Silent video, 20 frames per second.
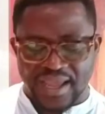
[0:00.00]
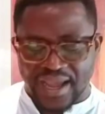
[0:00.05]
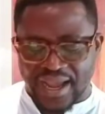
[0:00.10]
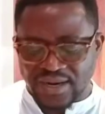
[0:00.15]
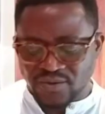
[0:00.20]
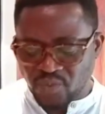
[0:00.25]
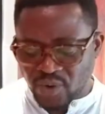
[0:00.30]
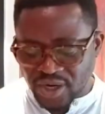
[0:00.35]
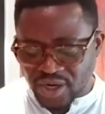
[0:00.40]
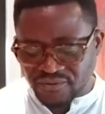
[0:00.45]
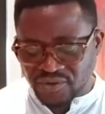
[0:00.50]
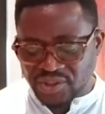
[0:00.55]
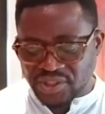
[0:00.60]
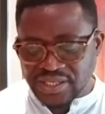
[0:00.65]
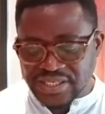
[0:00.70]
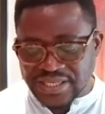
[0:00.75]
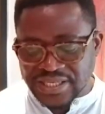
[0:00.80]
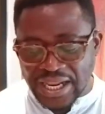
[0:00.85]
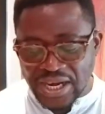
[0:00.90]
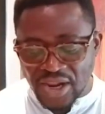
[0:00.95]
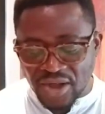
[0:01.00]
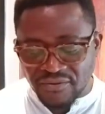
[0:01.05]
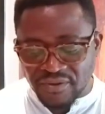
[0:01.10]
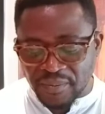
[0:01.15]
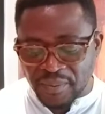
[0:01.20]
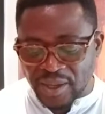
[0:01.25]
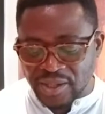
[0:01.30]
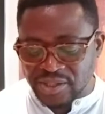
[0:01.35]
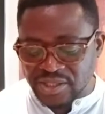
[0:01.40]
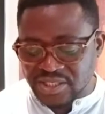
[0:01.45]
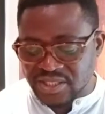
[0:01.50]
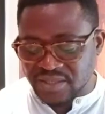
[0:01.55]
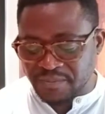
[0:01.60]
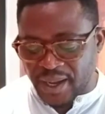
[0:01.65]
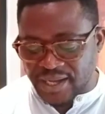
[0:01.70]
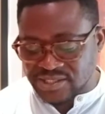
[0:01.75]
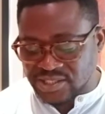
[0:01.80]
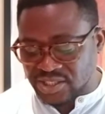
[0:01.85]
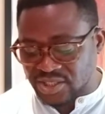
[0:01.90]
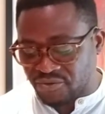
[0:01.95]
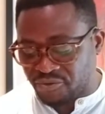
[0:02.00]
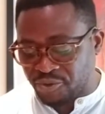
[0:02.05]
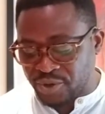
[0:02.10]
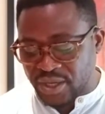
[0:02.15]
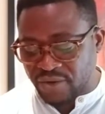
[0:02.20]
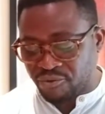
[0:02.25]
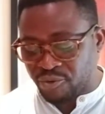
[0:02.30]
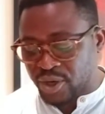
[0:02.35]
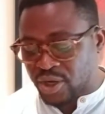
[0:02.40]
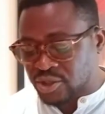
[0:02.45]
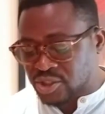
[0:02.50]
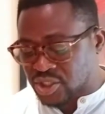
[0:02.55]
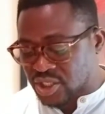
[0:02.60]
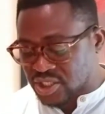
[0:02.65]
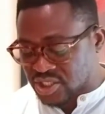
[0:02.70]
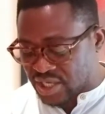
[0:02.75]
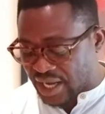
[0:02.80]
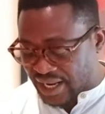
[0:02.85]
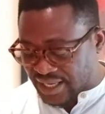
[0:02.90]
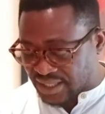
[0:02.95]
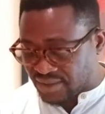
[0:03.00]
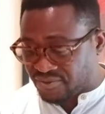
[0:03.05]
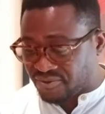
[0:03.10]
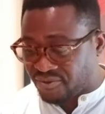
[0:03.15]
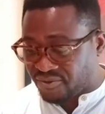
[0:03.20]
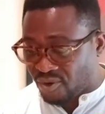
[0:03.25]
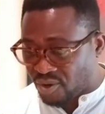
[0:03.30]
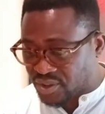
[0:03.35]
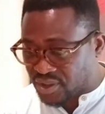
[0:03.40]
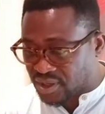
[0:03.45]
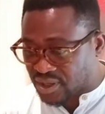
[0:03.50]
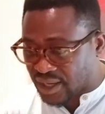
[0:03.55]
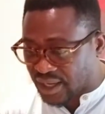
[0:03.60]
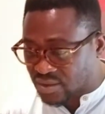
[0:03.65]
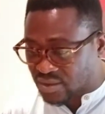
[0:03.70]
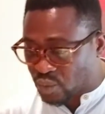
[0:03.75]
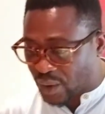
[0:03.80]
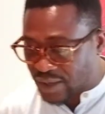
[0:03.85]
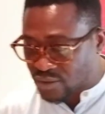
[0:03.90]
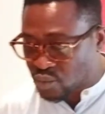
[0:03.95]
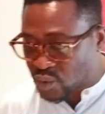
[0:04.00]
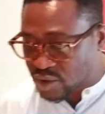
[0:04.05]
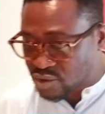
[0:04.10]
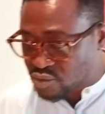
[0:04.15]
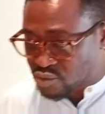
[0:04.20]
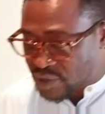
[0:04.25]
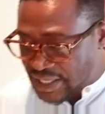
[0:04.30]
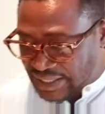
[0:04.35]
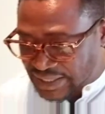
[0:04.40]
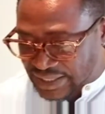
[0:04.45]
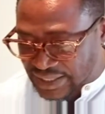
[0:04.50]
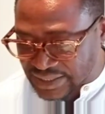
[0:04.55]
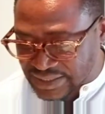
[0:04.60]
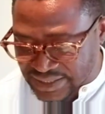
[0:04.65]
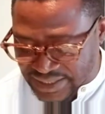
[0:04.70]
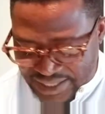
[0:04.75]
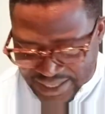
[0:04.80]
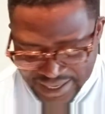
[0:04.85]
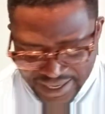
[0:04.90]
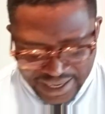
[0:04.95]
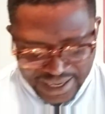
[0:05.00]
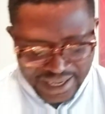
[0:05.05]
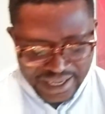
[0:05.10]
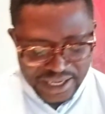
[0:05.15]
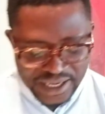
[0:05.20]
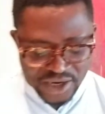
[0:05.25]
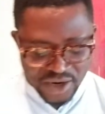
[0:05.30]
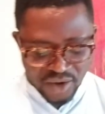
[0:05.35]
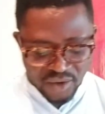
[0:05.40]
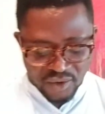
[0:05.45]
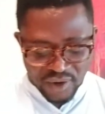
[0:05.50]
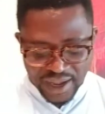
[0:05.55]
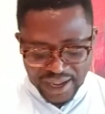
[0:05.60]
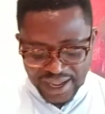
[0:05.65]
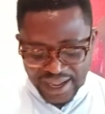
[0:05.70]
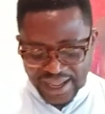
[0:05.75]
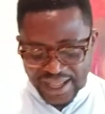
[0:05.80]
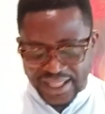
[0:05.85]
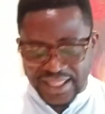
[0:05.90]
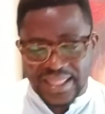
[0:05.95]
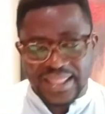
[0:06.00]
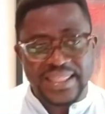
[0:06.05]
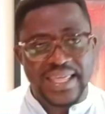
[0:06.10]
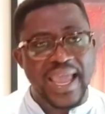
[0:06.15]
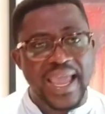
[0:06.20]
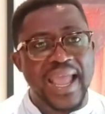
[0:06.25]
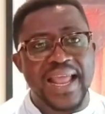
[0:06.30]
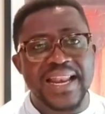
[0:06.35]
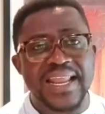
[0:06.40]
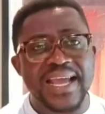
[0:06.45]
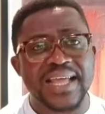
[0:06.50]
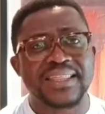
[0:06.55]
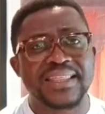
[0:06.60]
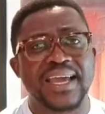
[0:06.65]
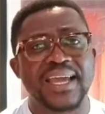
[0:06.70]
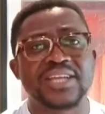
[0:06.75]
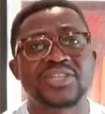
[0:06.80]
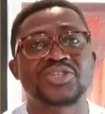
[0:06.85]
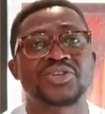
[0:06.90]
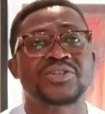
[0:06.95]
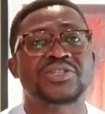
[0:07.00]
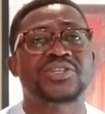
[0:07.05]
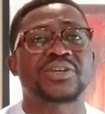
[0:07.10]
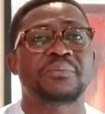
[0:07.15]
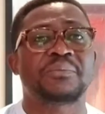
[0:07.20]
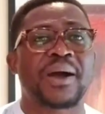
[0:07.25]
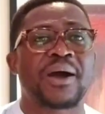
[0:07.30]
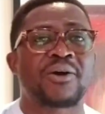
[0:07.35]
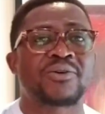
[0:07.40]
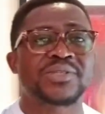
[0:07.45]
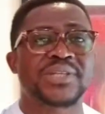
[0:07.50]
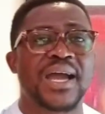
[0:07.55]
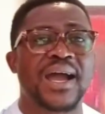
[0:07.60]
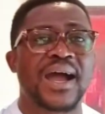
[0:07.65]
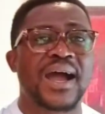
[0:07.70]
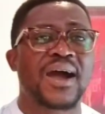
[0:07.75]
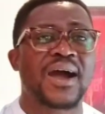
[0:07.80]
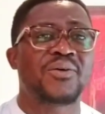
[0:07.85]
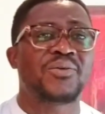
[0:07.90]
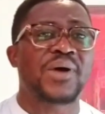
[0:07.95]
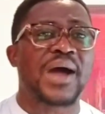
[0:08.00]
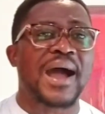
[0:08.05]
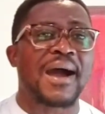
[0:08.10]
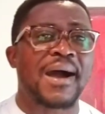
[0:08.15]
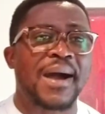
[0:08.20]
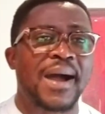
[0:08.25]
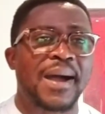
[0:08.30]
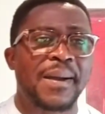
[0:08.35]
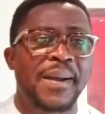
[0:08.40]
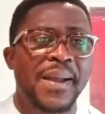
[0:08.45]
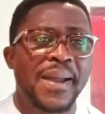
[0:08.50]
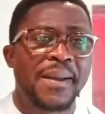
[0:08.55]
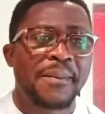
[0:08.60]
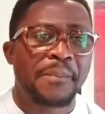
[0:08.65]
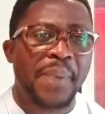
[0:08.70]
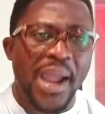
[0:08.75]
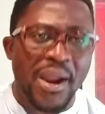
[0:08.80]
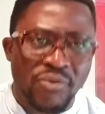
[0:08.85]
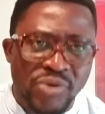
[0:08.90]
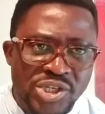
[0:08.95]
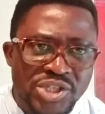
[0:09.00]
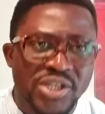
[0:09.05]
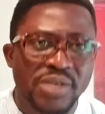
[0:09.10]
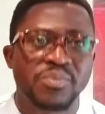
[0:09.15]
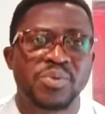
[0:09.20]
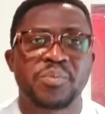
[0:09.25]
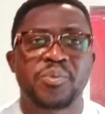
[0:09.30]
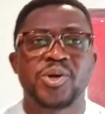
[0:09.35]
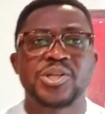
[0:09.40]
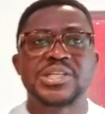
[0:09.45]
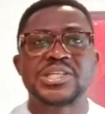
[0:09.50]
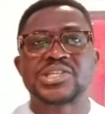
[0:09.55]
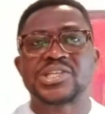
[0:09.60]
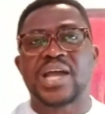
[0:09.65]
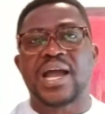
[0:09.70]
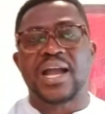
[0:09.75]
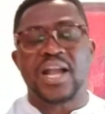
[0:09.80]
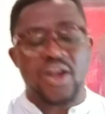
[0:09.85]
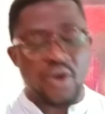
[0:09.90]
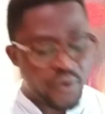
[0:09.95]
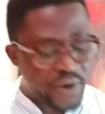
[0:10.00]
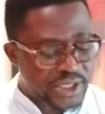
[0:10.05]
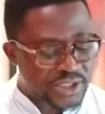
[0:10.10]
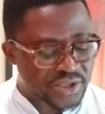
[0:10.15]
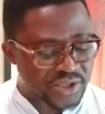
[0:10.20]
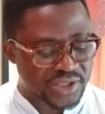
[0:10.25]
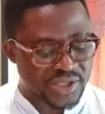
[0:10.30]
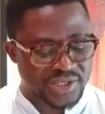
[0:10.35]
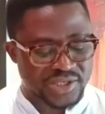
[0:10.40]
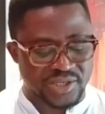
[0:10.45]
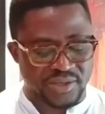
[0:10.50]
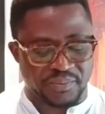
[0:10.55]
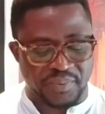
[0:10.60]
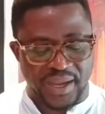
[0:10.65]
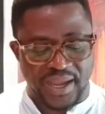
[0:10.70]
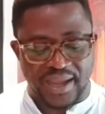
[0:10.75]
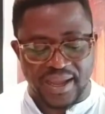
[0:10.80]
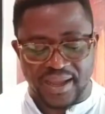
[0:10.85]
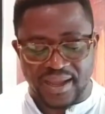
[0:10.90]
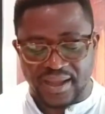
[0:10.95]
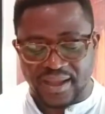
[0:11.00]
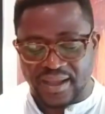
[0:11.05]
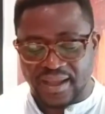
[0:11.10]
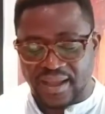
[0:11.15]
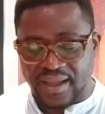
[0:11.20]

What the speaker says: And one of the things I love about this passage, if we go just slightly further and we read it, you know, the earlier there, it talks about how our perishable bodies are going to disappear